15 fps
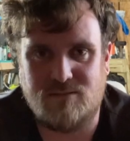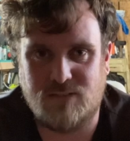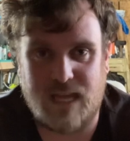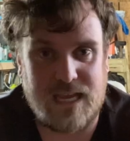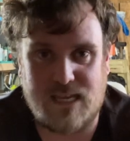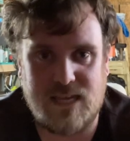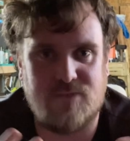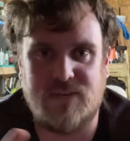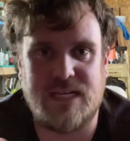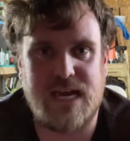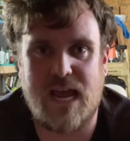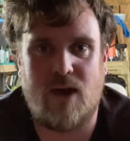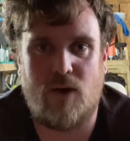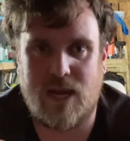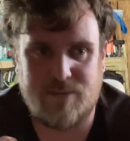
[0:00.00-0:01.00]
Like, even
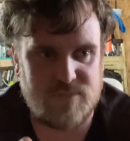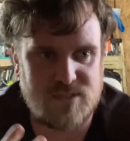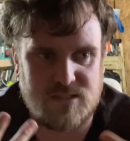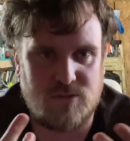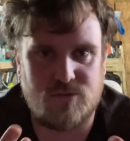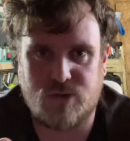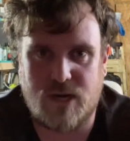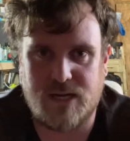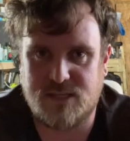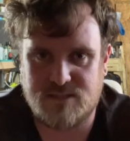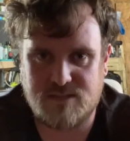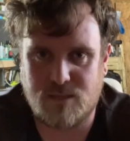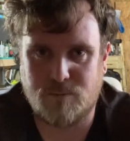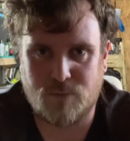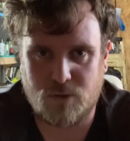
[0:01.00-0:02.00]
now, I'm still trying to
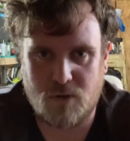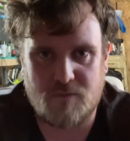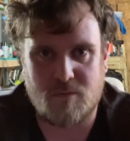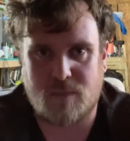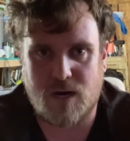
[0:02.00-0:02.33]
stumble over